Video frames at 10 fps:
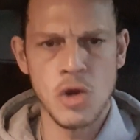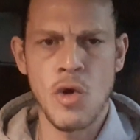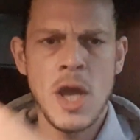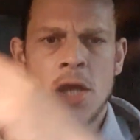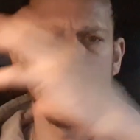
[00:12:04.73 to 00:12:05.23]

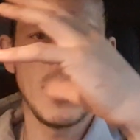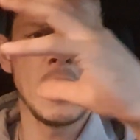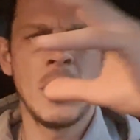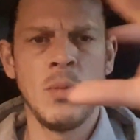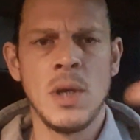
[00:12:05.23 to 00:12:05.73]
crane you're
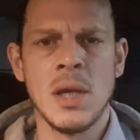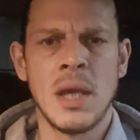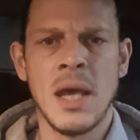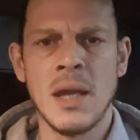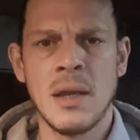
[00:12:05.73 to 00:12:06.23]
making with your
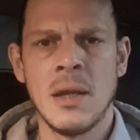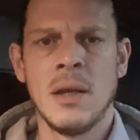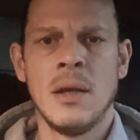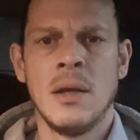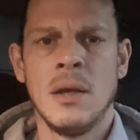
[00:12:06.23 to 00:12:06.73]
kid.
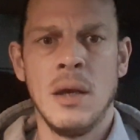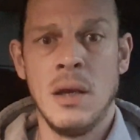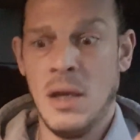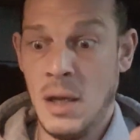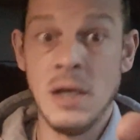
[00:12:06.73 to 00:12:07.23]

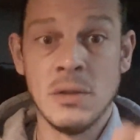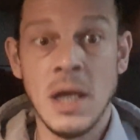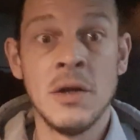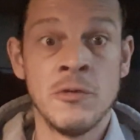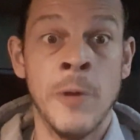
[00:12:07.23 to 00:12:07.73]
In
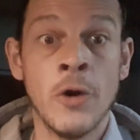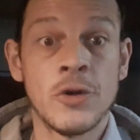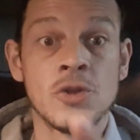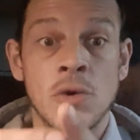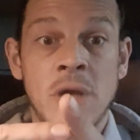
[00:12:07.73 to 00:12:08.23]
a remote
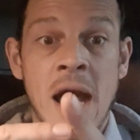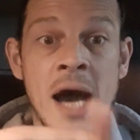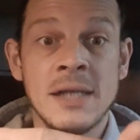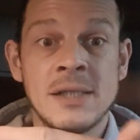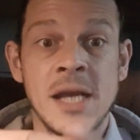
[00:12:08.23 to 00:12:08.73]
control
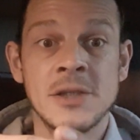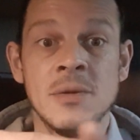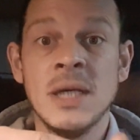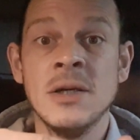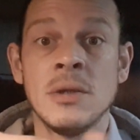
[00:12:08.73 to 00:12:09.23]
car, it stays the
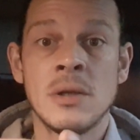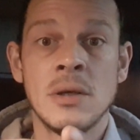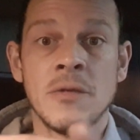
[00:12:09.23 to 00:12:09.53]
wheel.